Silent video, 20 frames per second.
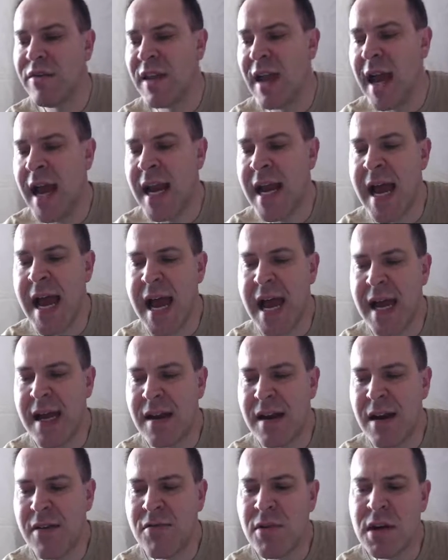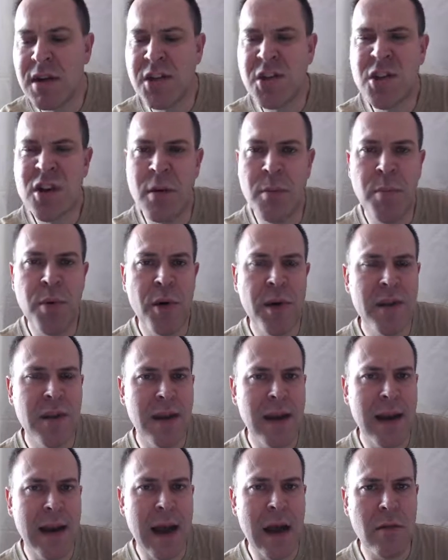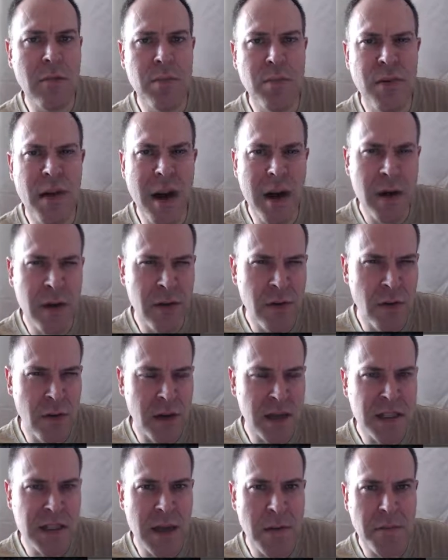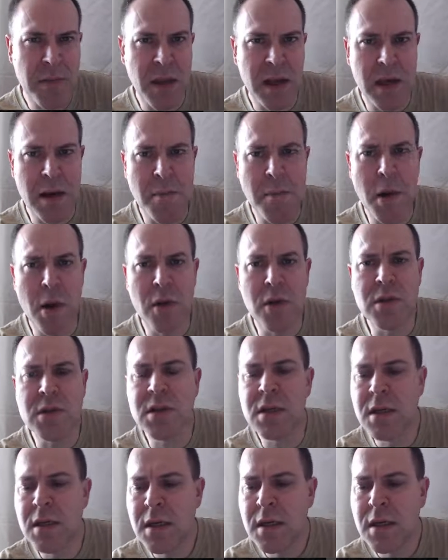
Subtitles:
that I really should have pointed it out prior to accepting the boat